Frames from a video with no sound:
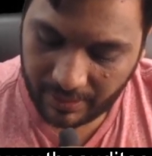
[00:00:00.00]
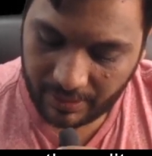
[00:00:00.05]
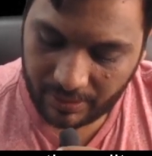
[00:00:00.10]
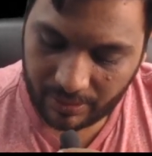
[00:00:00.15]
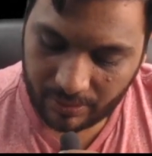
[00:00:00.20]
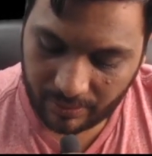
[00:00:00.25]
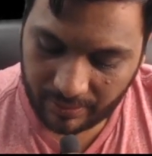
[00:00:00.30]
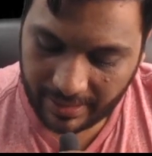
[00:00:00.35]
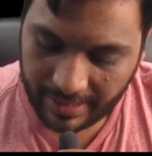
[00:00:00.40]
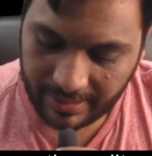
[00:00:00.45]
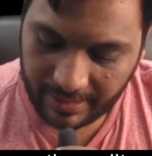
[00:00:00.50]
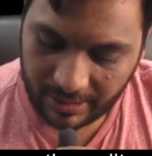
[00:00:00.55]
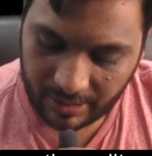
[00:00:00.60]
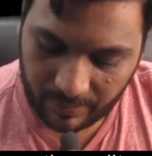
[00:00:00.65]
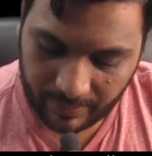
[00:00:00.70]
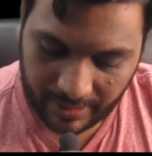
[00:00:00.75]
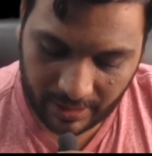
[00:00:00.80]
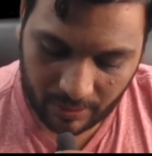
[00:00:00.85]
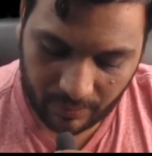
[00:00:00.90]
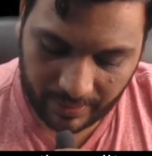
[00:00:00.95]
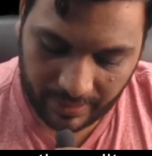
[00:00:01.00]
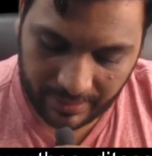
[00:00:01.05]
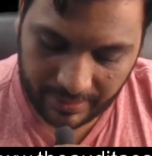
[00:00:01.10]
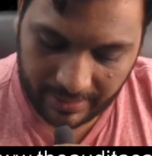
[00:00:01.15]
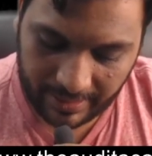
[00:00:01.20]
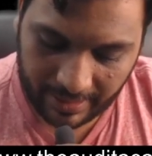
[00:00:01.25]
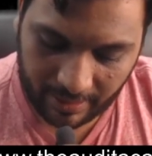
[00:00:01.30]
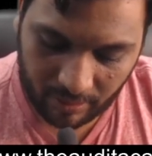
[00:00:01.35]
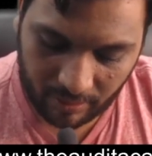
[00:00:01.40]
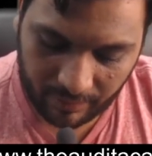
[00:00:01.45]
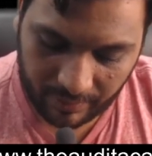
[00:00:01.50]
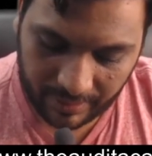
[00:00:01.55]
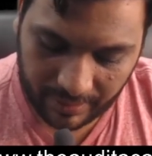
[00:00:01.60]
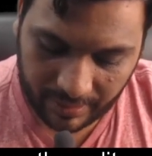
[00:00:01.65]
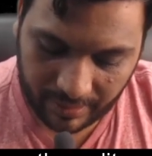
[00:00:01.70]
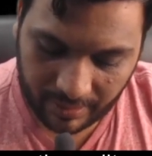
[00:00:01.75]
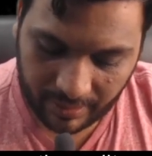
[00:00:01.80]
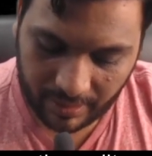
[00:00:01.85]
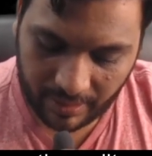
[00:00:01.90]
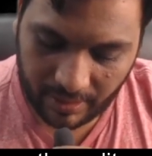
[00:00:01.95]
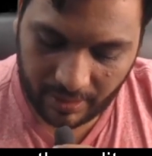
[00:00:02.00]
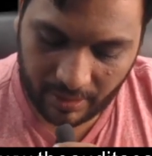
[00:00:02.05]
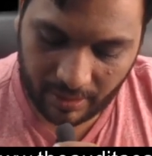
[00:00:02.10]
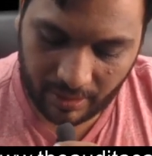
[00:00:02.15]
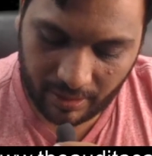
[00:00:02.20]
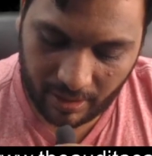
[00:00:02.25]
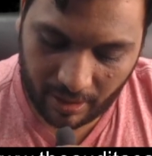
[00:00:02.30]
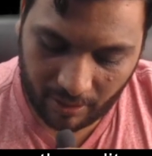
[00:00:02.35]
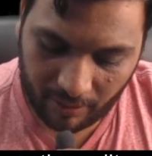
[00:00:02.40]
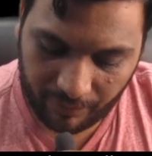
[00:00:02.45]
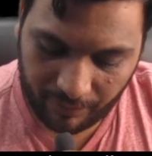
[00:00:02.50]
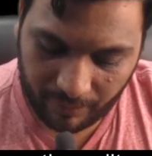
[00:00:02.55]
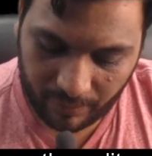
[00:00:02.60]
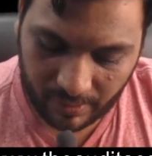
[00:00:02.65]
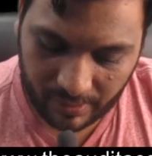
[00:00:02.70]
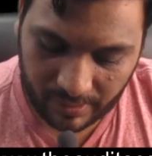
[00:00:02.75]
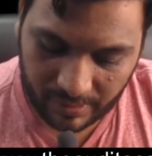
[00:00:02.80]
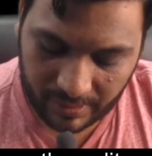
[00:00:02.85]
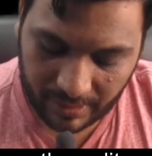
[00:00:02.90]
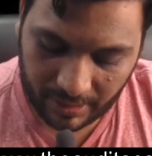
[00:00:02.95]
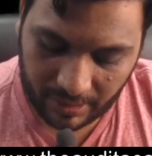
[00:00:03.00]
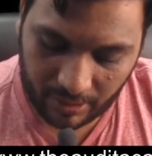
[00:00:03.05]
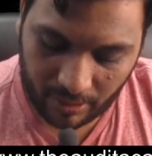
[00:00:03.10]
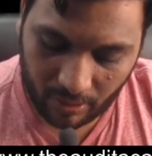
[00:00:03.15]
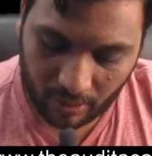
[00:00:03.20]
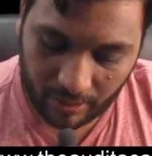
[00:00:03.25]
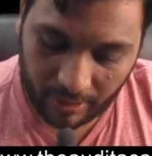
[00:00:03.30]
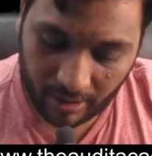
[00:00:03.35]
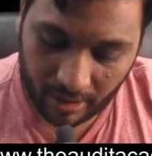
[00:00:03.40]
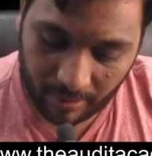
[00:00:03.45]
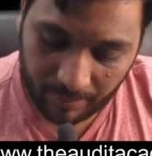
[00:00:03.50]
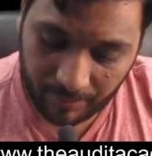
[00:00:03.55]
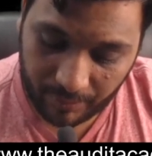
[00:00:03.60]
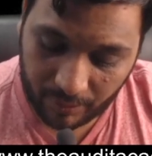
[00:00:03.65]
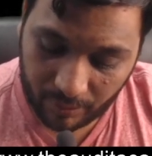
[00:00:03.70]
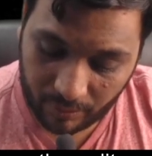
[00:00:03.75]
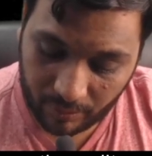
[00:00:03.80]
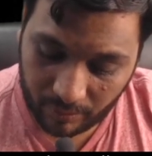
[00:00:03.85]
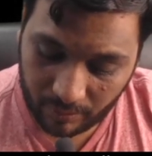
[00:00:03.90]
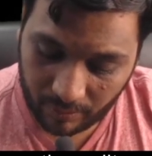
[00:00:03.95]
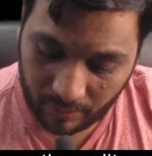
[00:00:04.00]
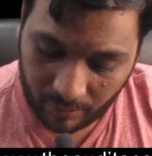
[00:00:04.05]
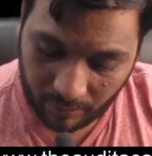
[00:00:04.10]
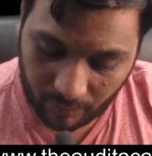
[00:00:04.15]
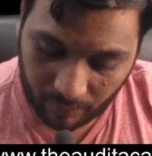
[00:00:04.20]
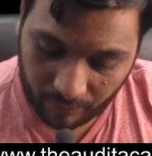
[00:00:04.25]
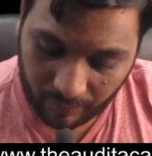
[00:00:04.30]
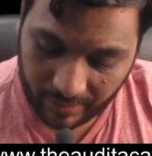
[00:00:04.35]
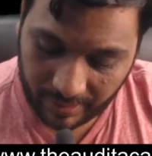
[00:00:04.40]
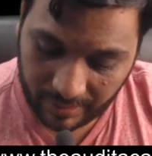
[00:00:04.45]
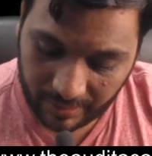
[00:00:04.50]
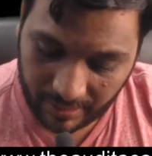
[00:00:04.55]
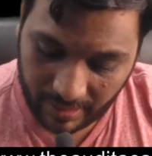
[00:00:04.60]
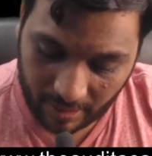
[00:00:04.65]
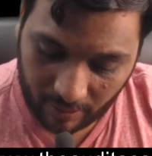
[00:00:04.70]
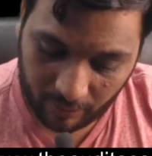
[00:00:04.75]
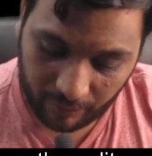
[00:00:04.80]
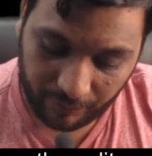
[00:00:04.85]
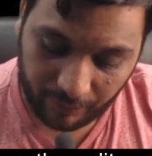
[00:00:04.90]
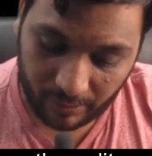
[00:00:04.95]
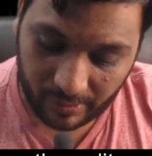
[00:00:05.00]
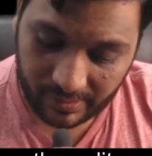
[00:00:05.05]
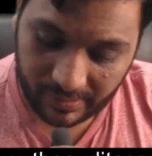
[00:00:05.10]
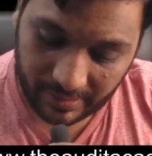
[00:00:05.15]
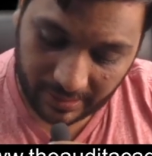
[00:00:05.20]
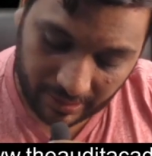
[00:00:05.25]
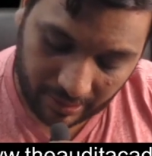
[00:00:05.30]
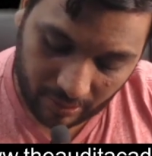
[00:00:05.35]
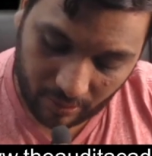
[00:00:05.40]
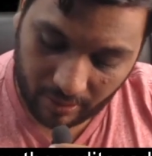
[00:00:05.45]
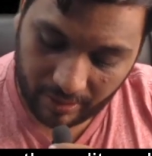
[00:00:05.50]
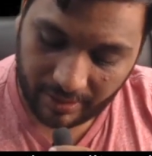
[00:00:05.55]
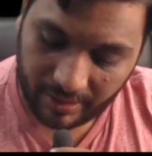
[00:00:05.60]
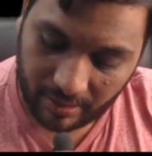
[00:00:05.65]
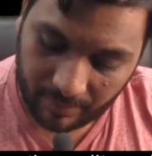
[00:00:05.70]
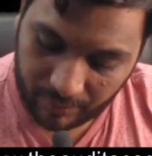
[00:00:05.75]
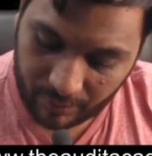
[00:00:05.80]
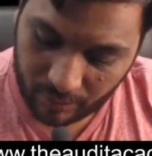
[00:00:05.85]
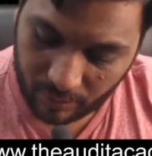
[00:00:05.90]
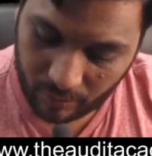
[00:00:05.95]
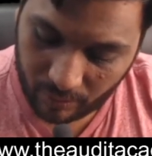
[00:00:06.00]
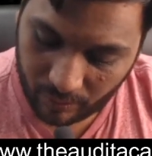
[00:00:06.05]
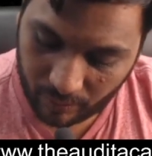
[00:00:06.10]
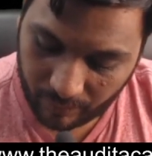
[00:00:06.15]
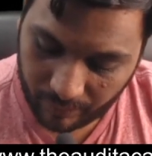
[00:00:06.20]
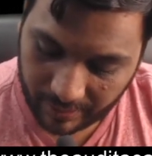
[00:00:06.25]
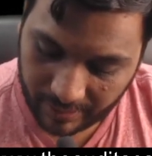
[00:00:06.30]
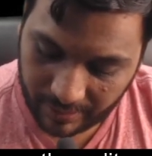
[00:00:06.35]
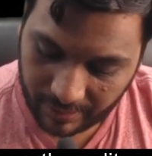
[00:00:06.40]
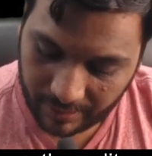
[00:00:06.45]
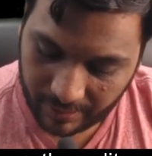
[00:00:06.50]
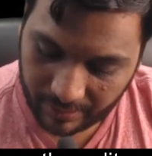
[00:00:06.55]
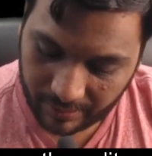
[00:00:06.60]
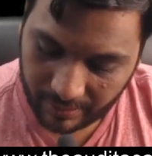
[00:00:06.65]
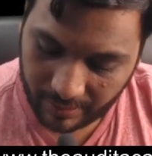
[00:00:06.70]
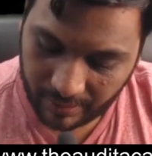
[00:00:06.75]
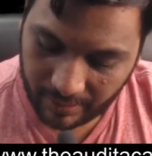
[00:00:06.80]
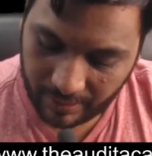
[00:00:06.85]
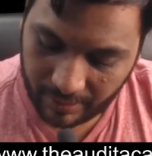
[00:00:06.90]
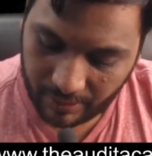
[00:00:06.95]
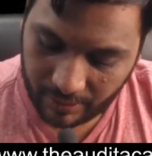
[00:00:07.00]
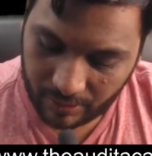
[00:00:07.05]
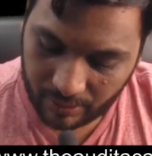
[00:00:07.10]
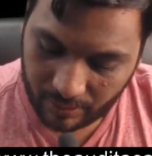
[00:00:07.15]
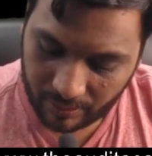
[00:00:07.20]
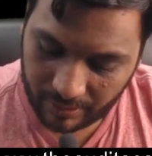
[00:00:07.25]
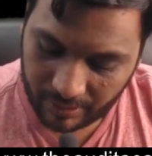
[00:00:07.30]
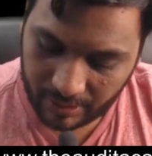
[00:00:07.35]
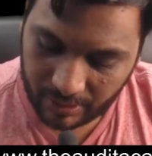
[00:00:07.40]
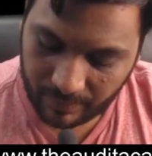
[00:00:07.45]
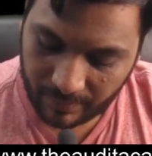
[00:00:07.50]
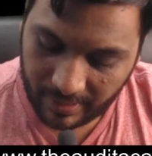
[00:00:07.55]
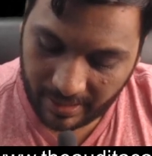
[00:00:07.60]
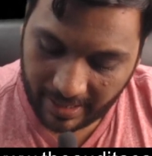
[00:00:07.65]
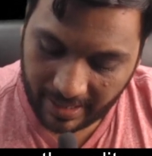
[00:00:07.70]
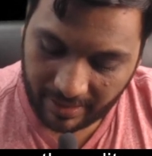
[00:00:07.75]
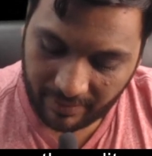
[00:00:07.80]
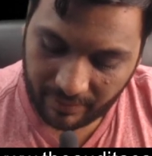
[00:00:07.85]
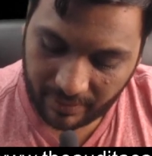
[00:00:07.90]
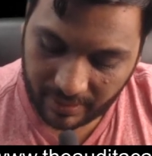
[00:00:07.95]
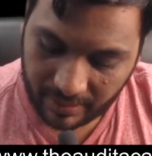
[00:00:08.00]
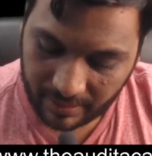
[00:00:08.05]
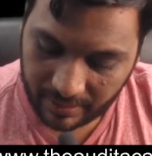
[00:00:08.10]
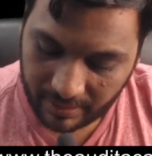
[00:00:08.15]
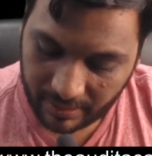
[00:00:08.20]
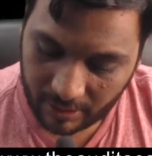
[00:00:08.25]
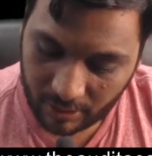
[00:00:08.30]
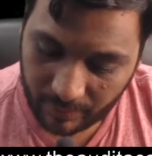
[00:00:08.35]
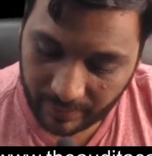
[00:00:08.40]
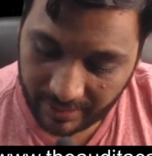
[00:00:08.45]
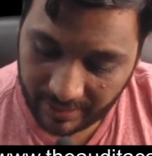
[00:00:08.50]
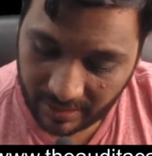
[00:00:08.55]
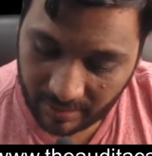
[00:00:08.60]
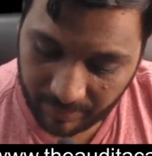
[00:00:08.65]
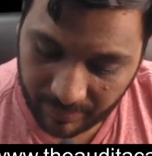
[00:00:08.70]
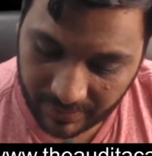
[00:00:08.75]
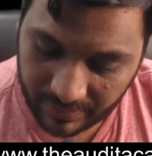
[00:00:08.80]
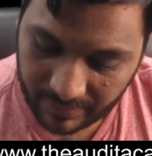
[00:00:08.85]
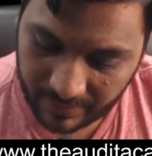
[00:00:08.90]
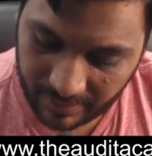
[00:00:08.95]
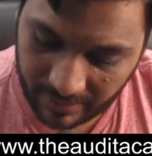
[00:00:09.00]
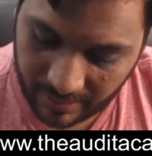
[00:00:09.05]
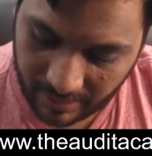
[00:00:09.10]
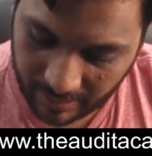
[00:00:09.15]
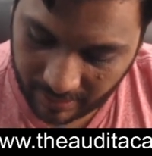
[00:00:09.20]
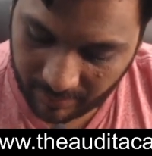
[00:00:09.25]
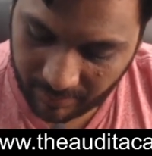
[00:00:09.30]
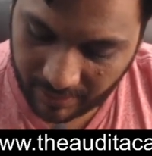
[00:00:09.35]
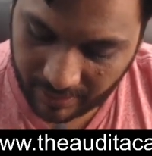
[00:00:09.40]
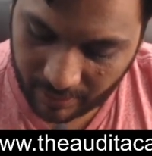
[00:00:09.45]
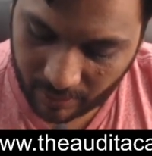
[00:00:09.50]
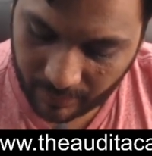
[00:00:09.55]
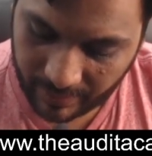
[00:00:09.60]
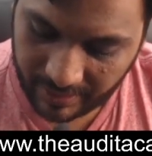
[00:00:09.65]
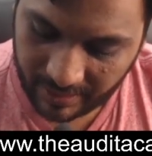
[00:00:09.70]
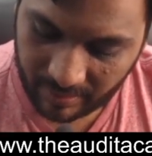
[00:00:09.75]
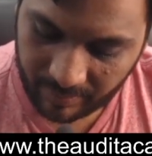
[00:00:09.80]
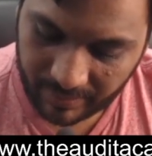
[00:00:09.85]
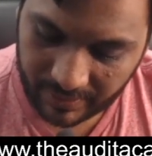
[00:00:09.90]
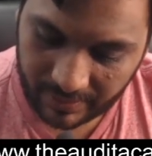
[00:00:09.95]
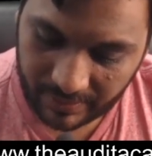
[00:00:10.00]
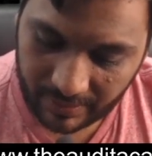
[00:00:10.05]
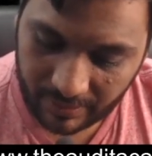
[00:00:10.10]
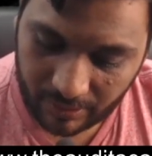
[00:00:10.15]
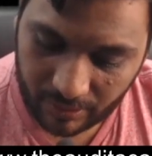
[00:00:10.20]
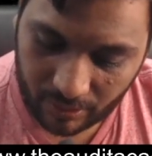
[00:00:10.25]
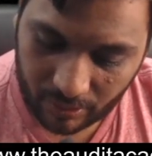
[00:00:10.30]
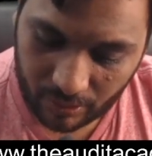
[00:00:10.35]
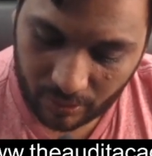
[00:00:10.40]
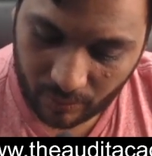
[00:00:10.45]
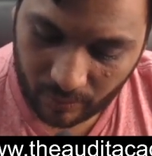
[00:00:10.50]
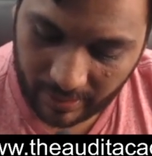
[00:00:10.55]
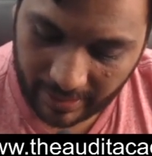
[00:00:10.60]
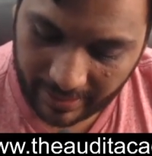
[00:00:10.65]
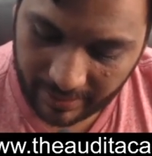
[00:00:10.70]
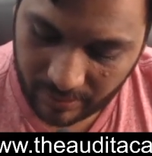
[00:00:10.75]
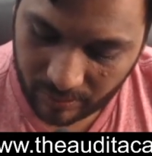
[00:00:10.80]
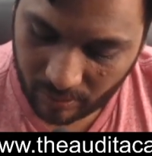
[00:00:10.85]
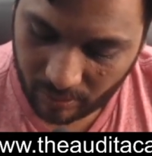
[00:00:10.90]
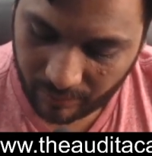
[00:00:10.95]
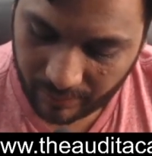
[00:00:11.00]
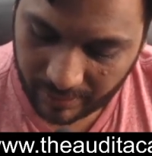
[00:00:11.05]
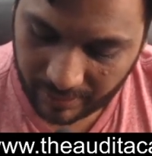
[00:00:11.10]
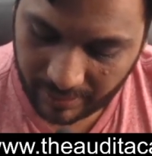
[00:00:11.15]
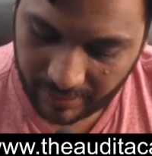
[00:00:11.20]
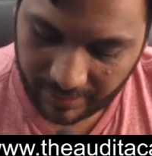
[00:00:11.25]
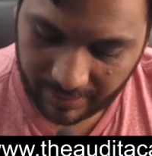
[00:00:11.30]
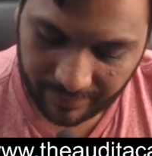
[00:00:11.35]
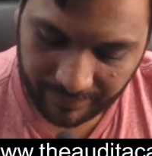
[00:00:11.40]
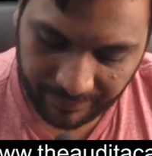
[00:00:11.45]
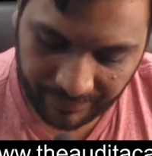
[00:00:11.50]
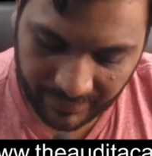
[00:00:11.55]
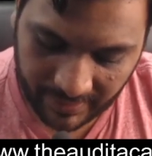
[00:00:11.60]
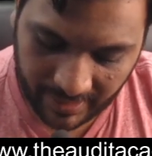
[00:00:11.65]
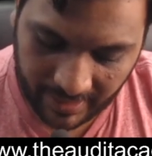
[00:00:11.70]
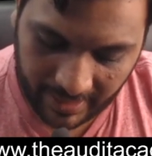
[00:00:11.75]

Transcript: So that is why 20 lakh over here. Doubtful secured up to doubtful secured and up to 1 year. So this will have another 20%, I mean 20%, so 2 lakhs over here.